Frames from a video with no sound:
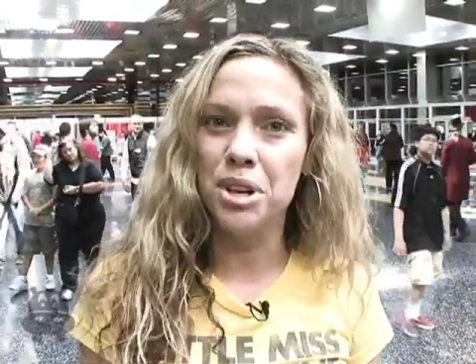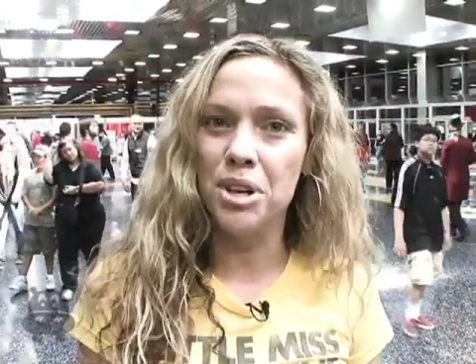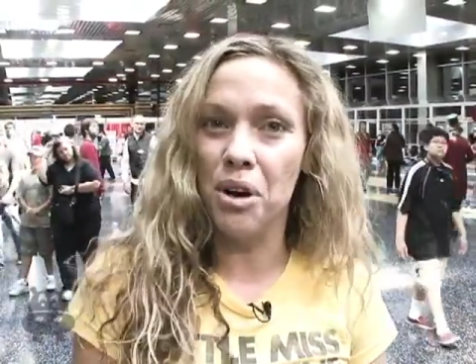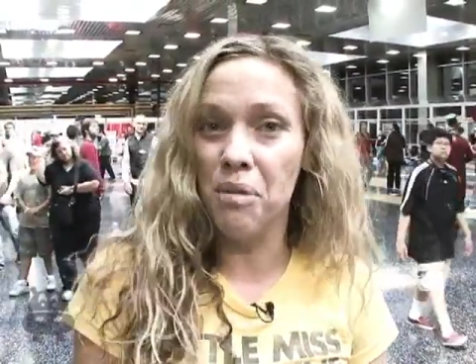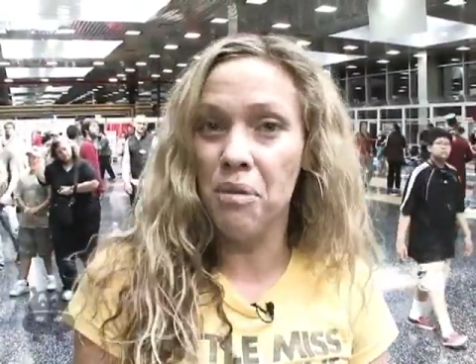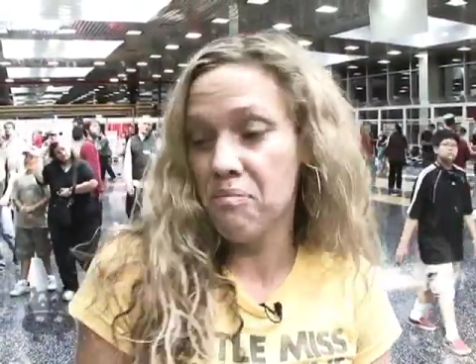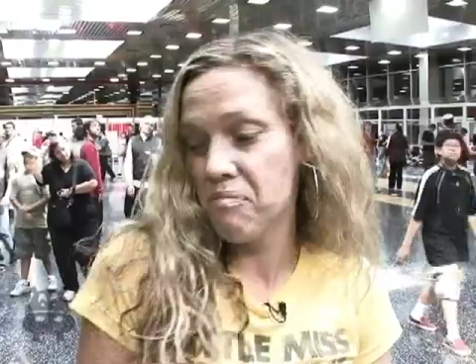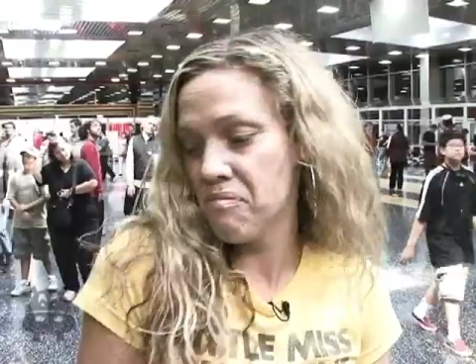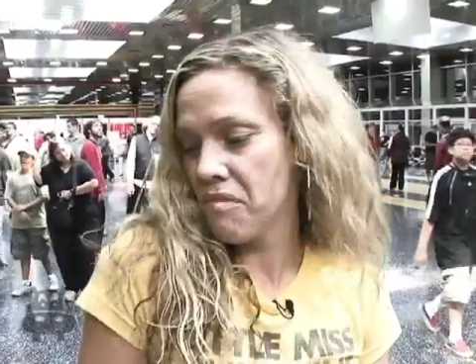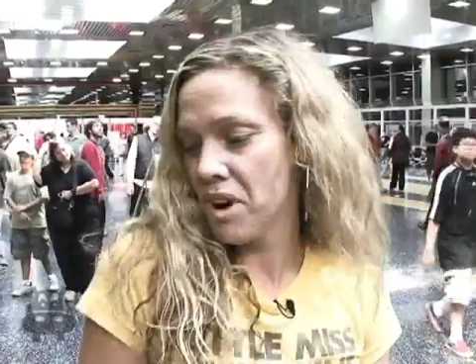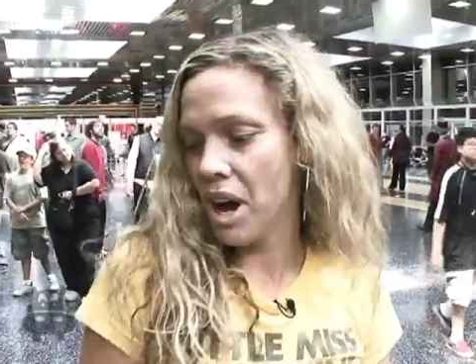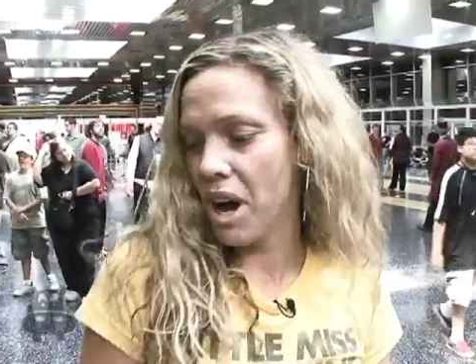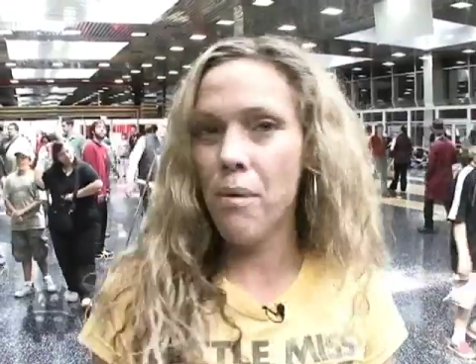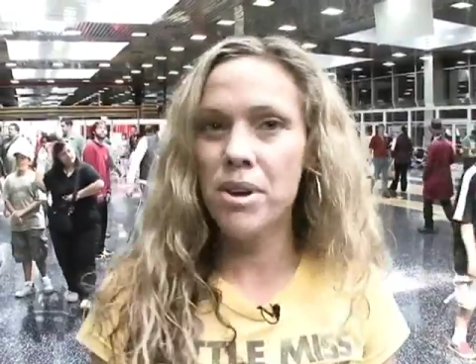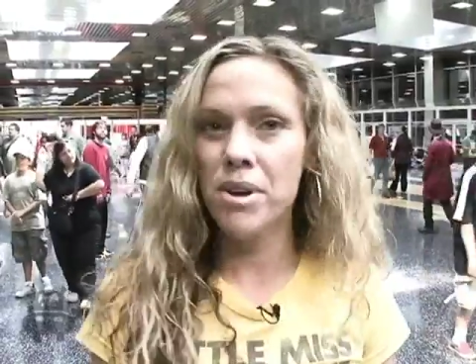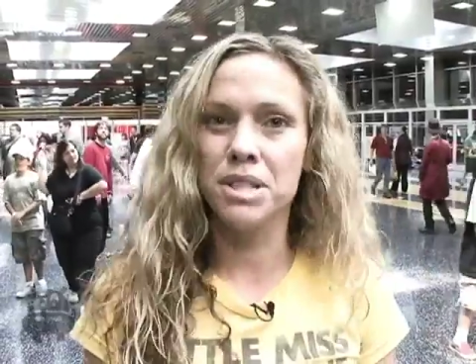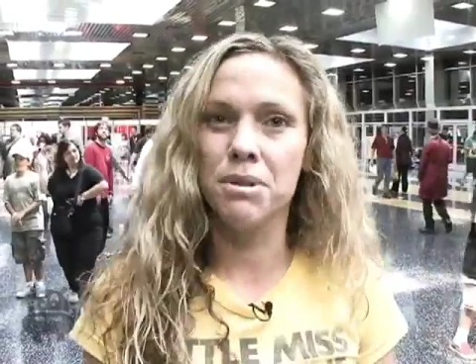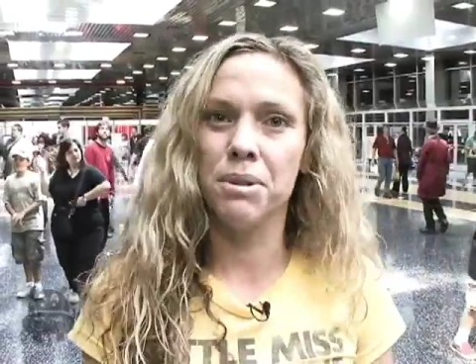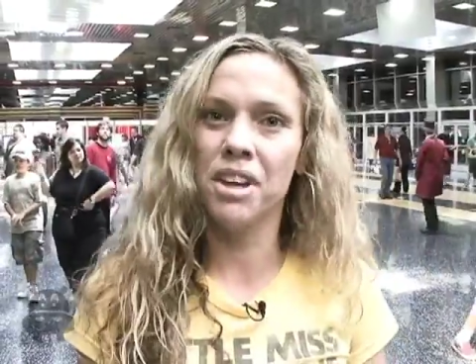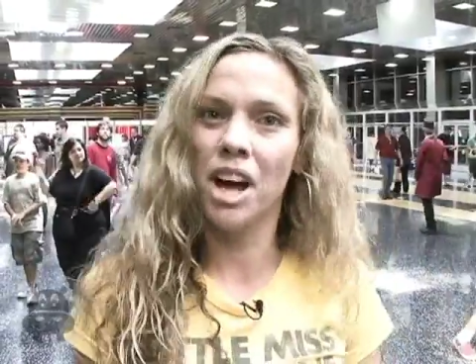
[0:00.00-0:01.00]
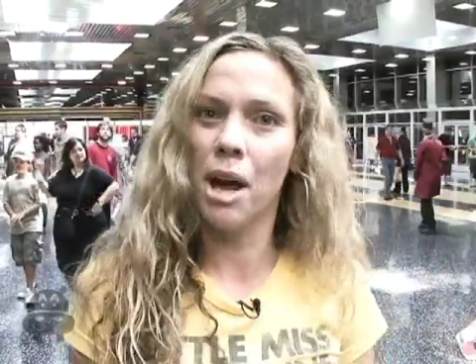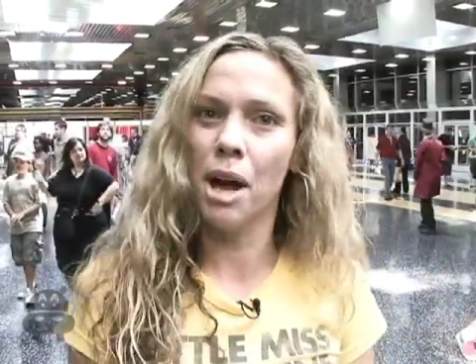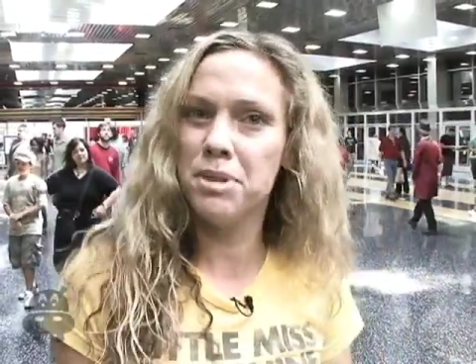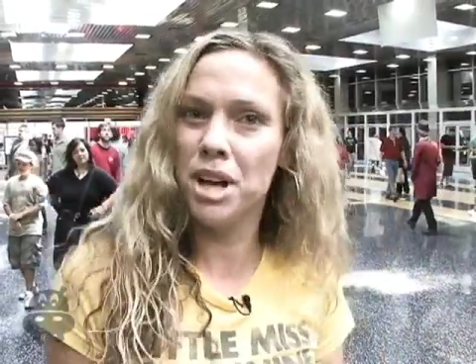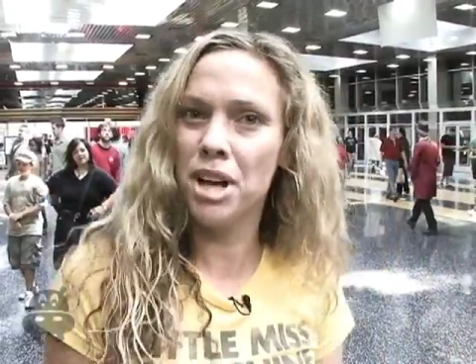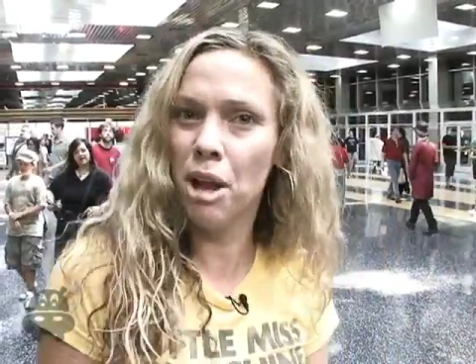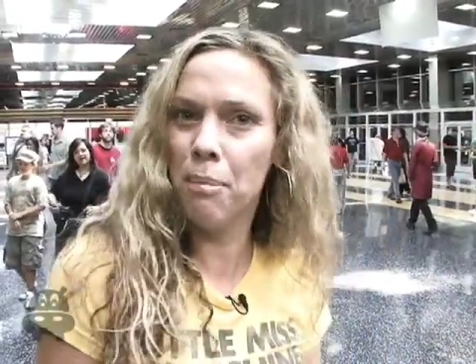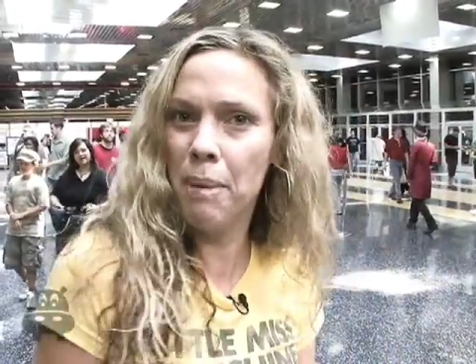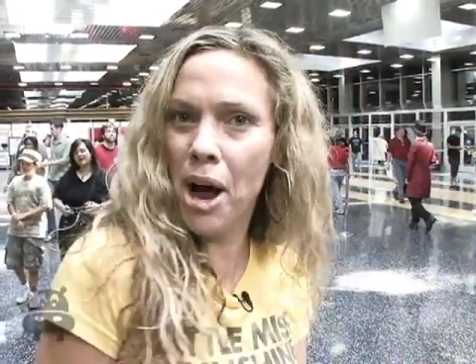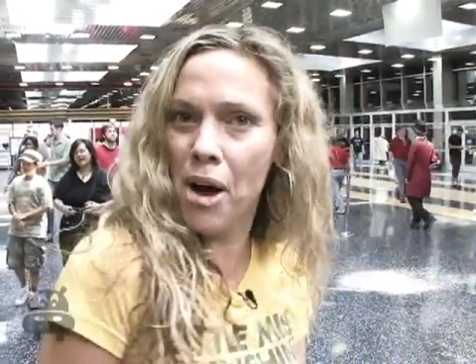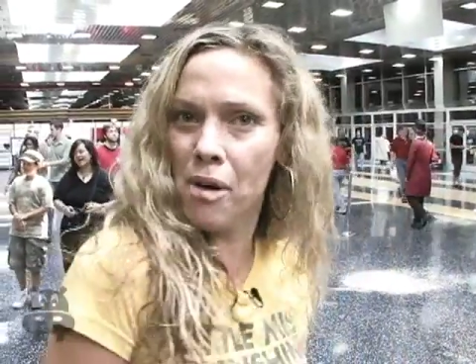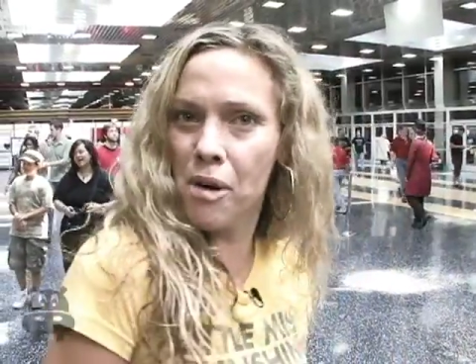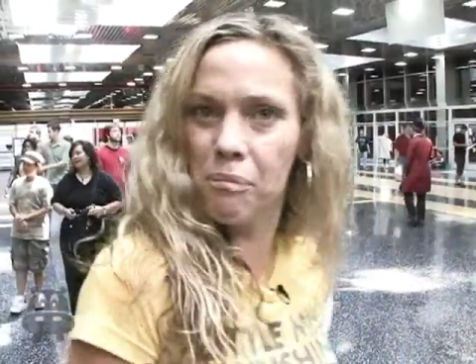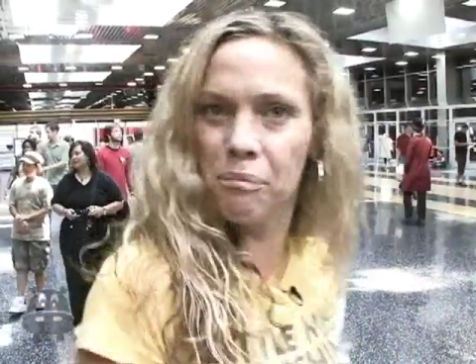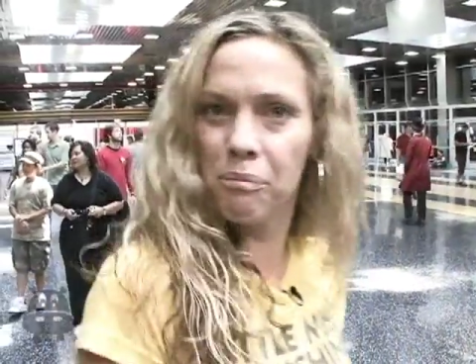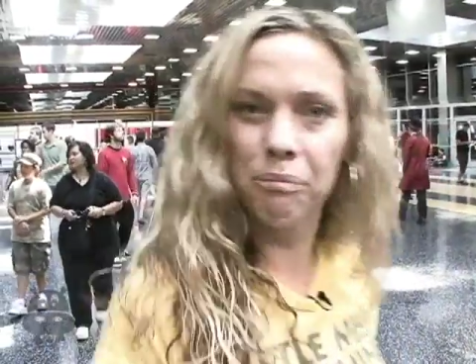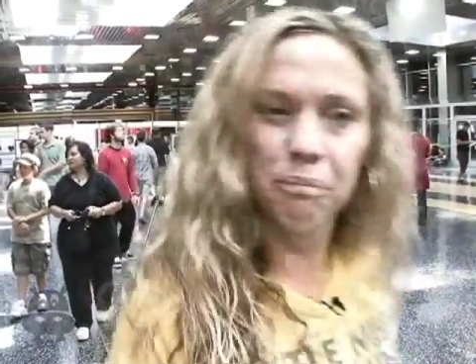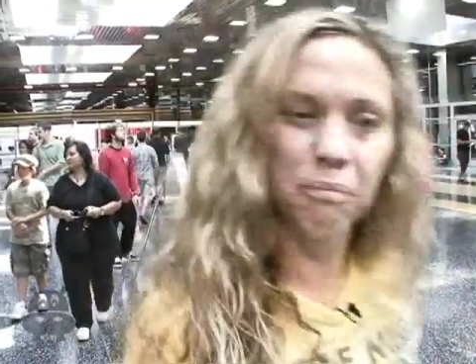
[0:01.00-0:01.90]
so I want to see what the hype's all about.